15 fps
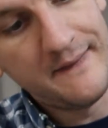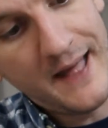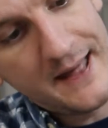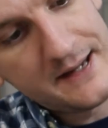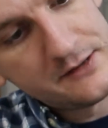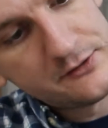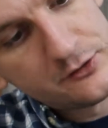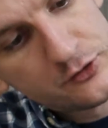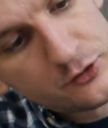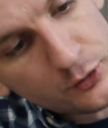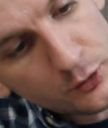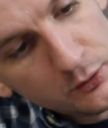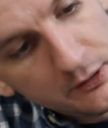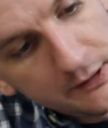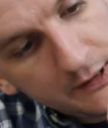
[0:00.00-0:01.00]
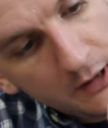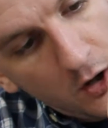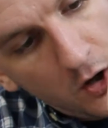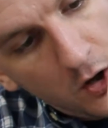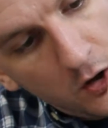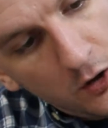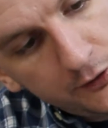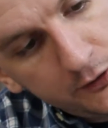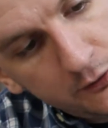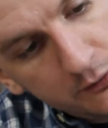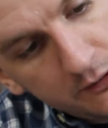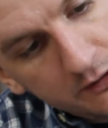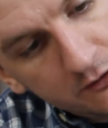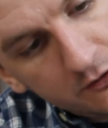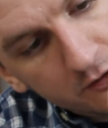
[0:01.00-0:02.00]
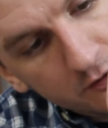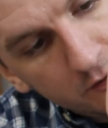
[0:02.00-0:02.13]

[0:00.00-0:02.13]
that is truly all you need to